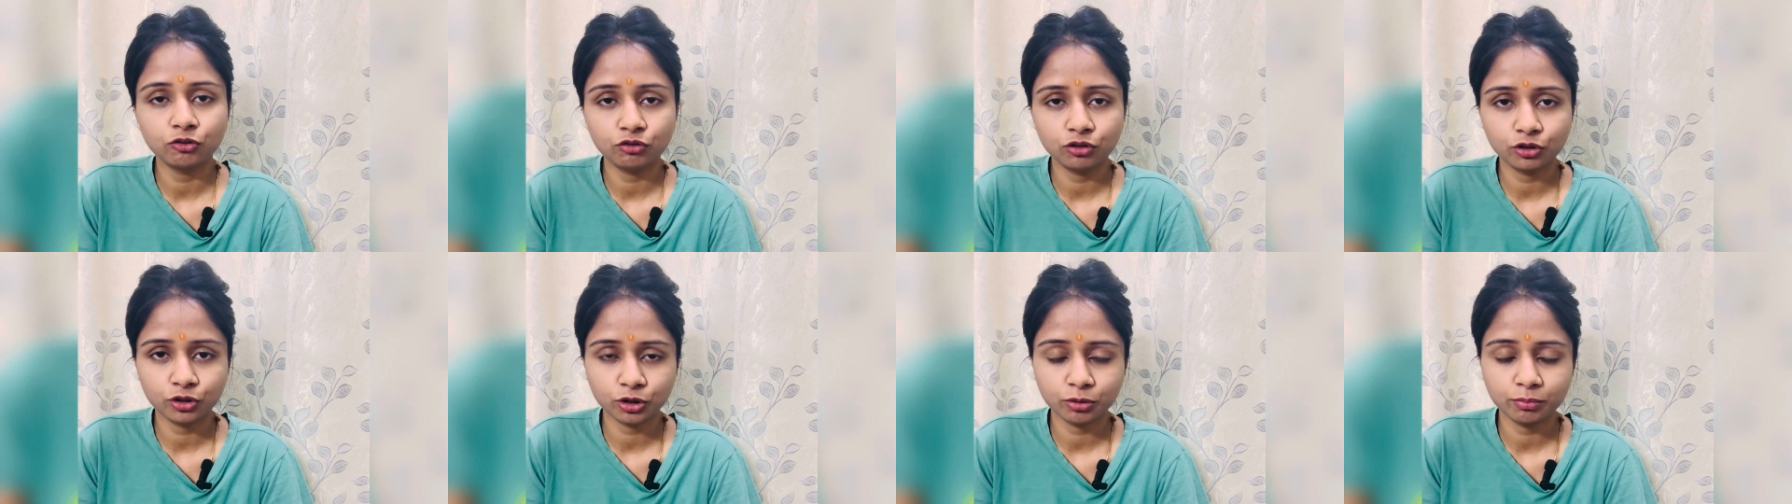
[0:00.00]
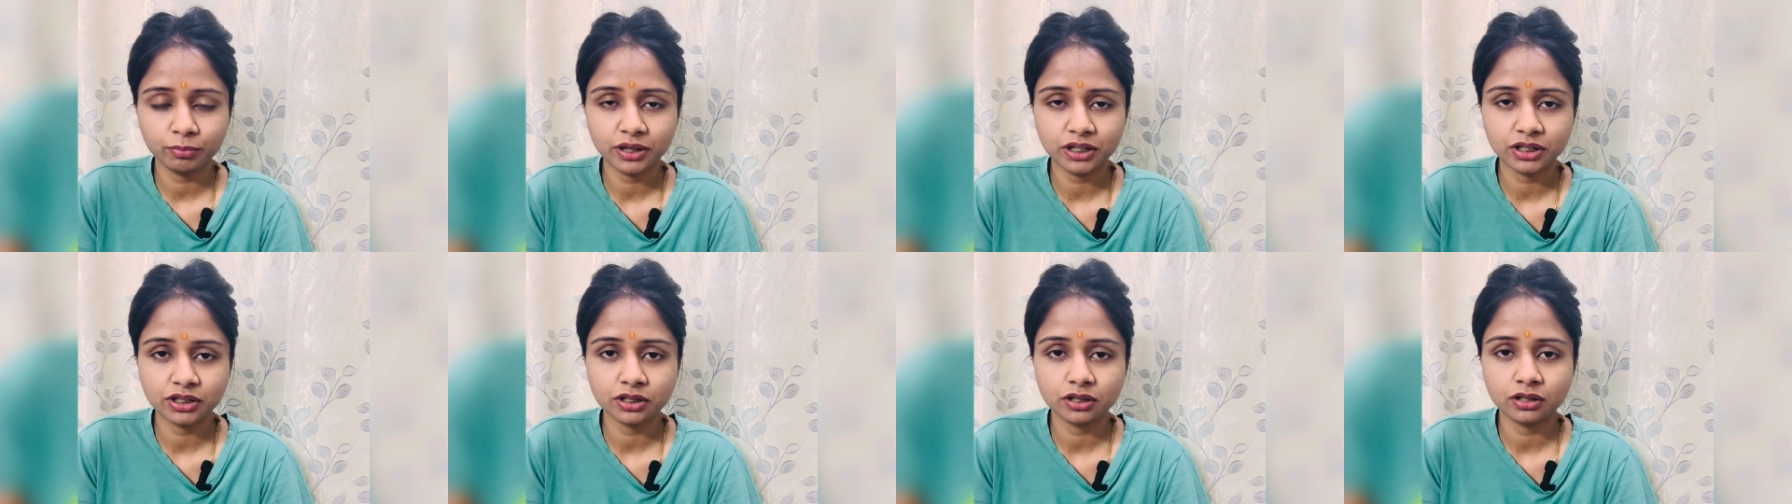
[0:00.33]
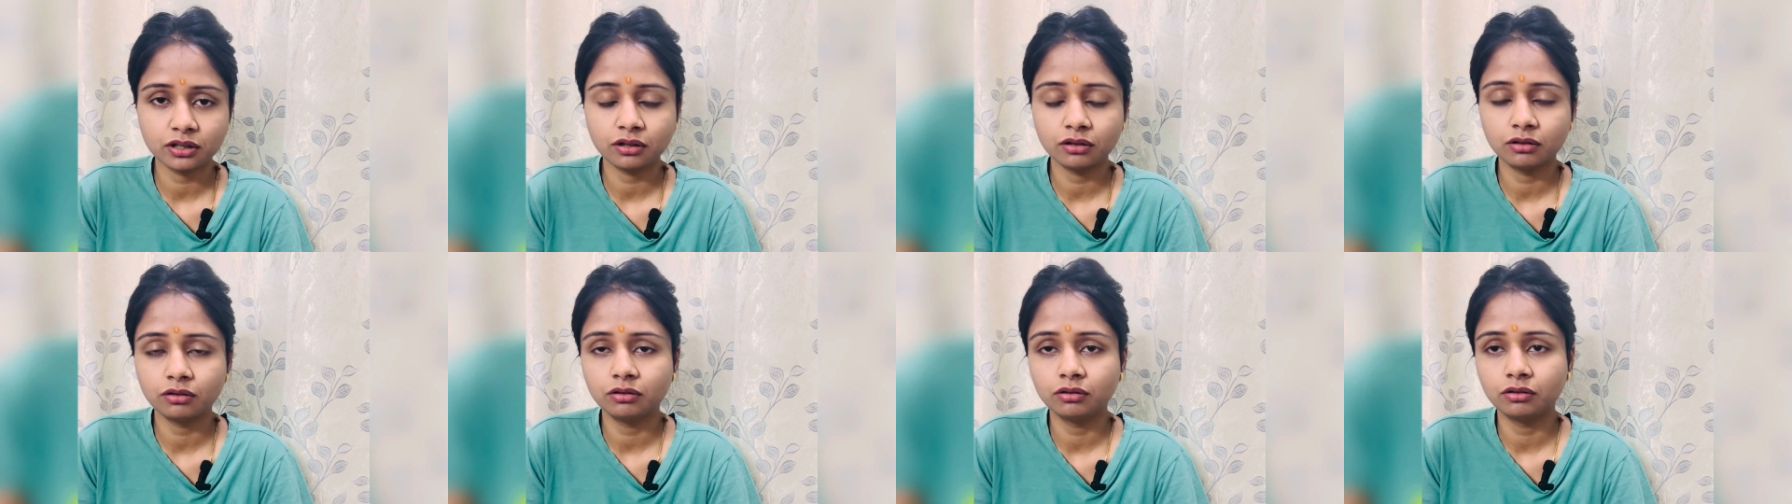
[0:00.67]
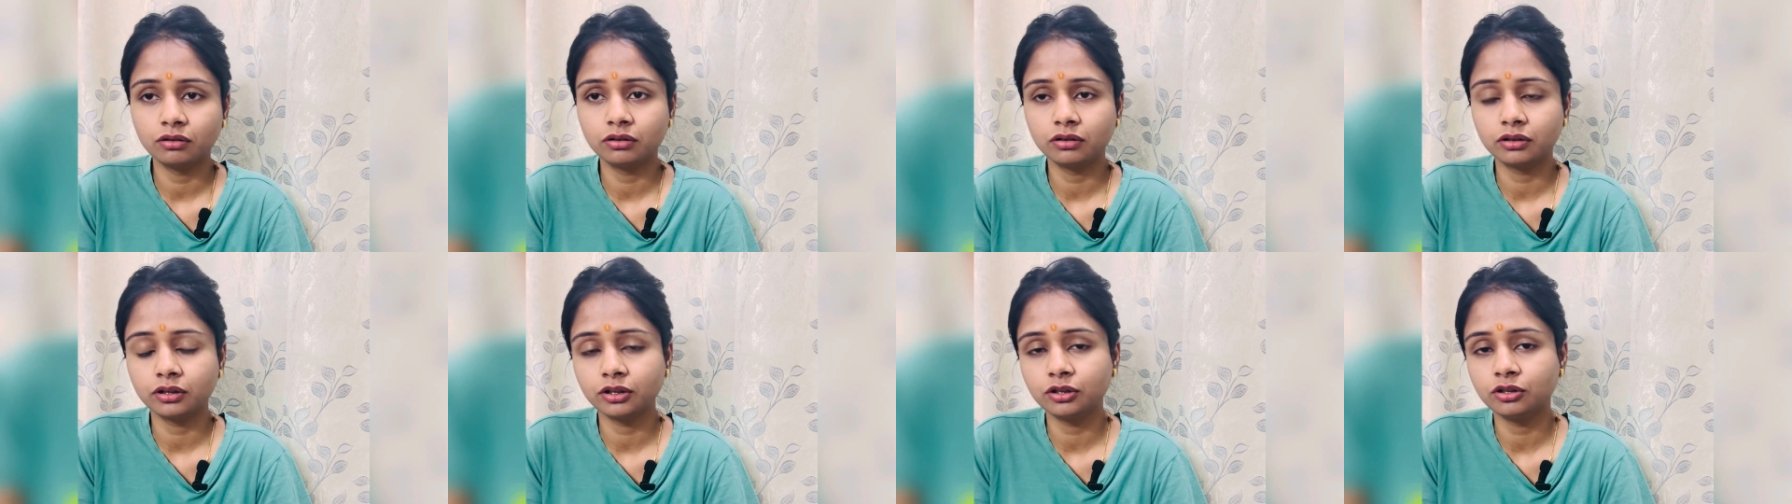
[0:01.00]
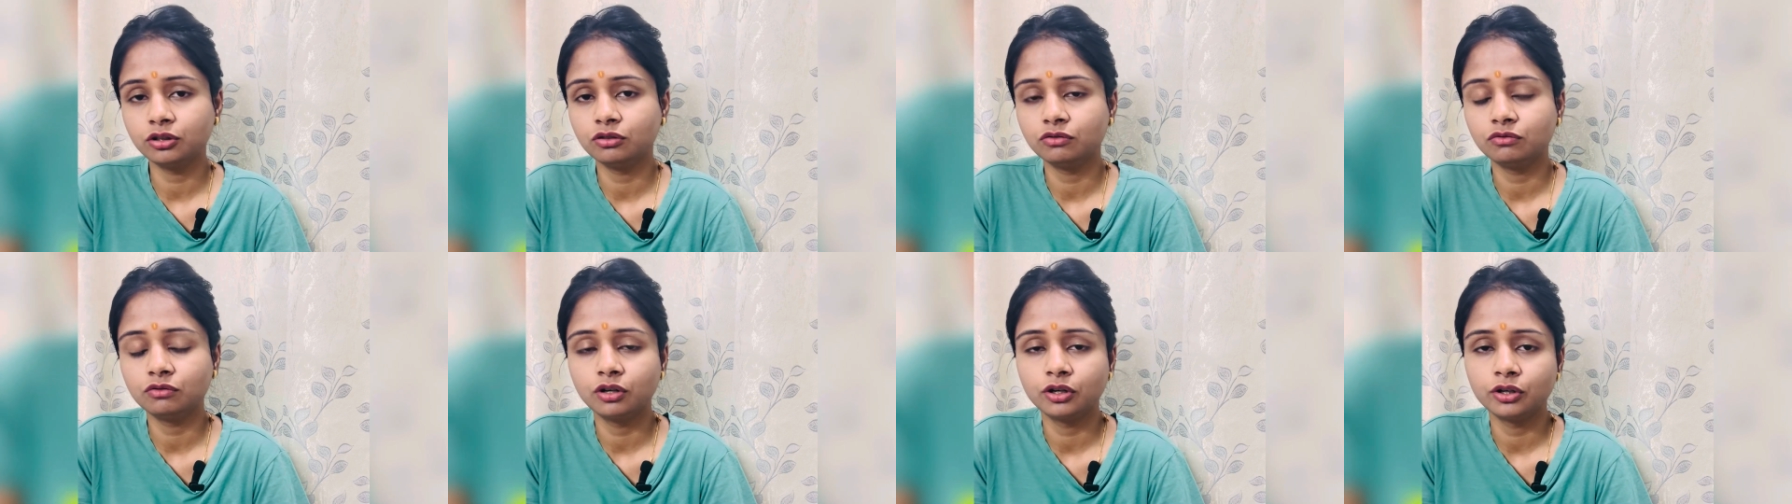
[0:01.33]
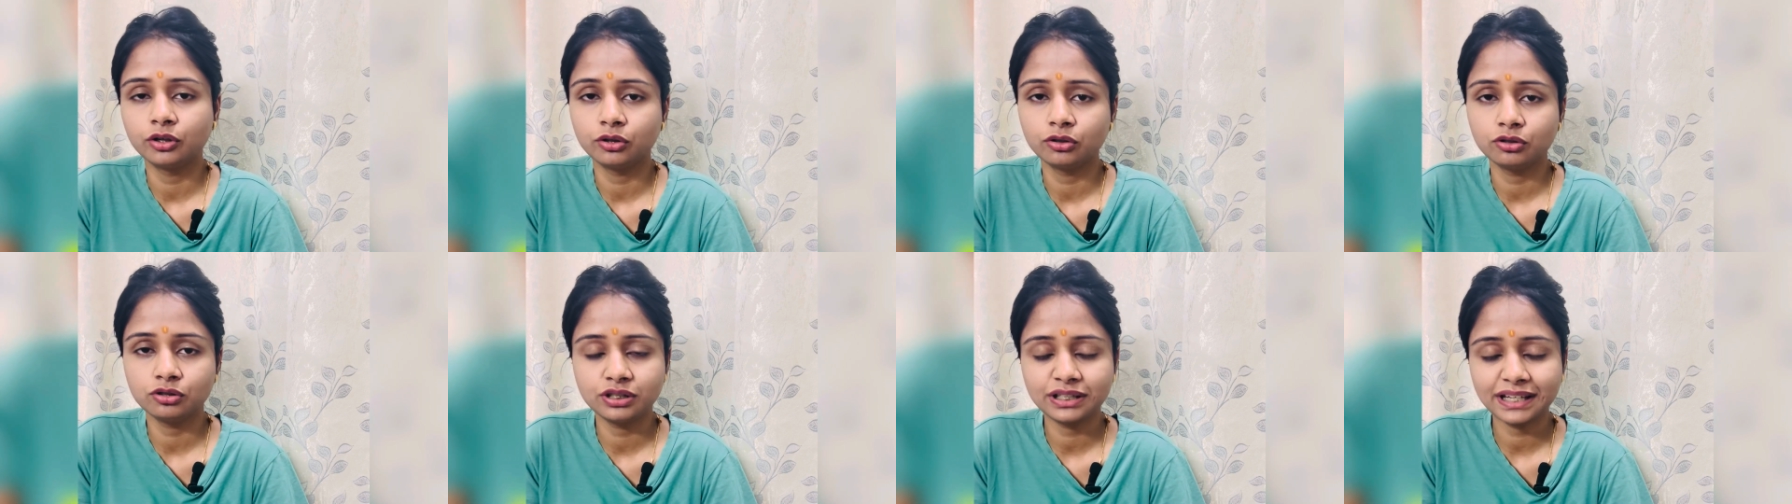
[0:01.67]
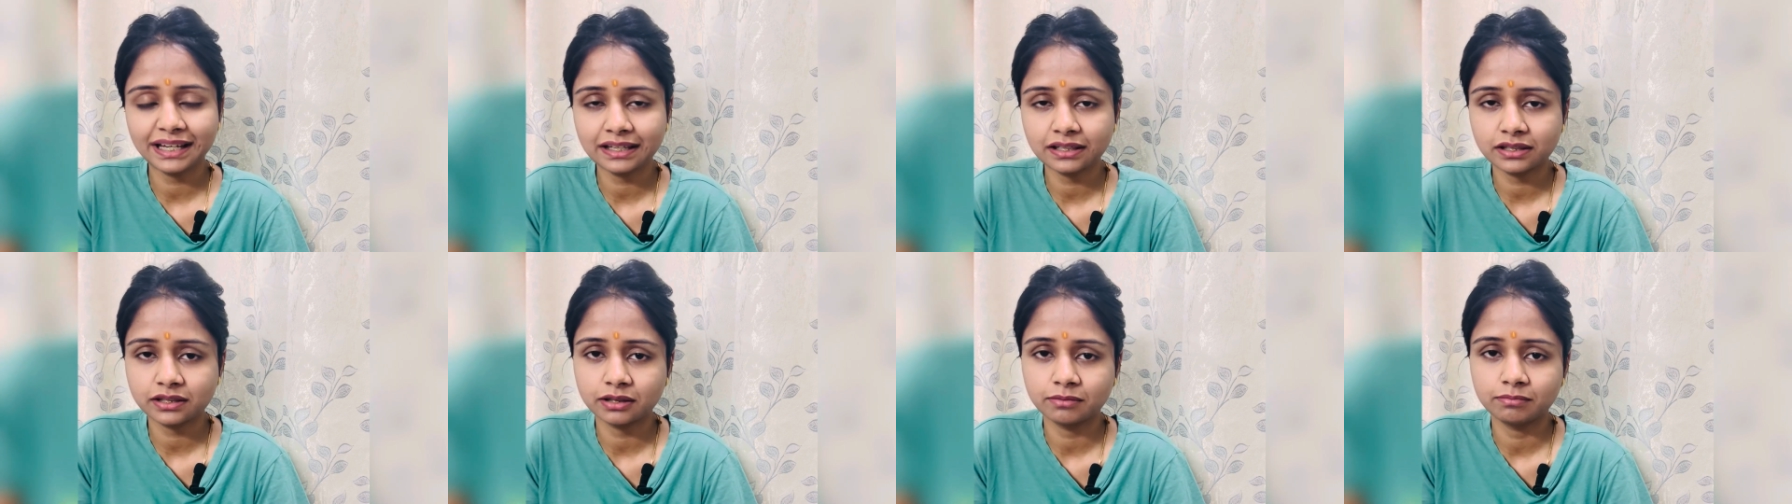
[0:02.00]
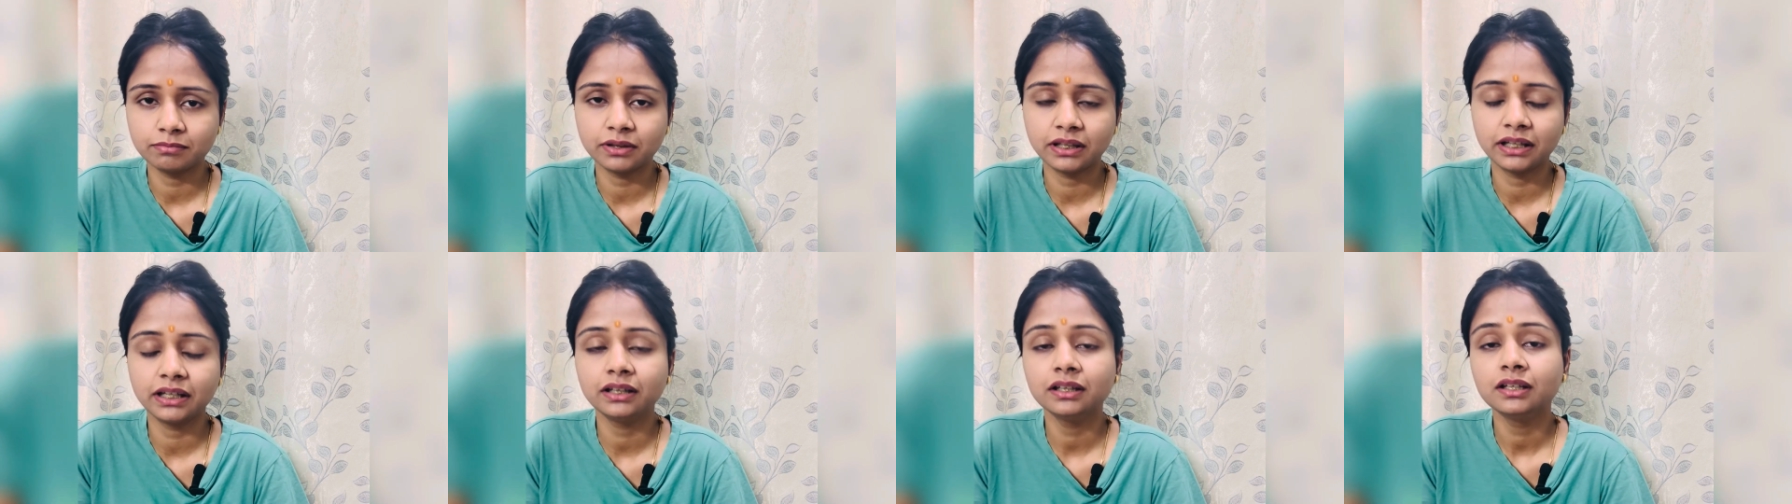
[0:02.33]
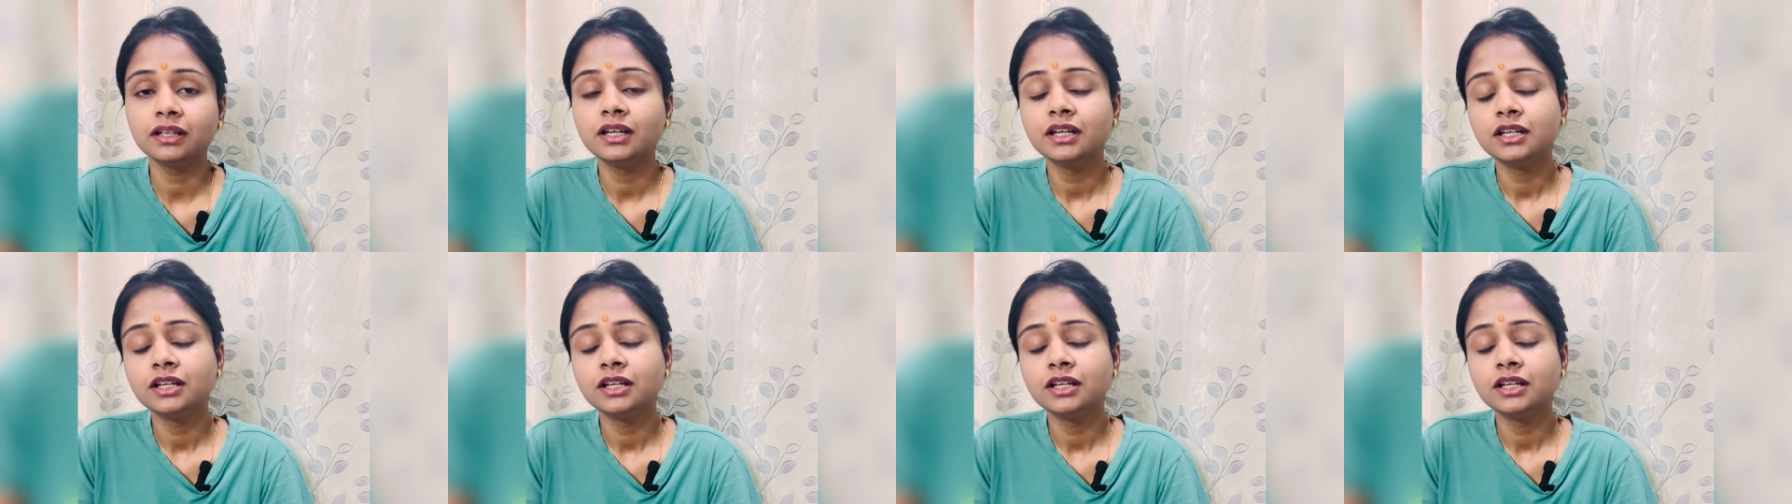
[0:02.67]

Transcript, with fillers: automation or you want to check something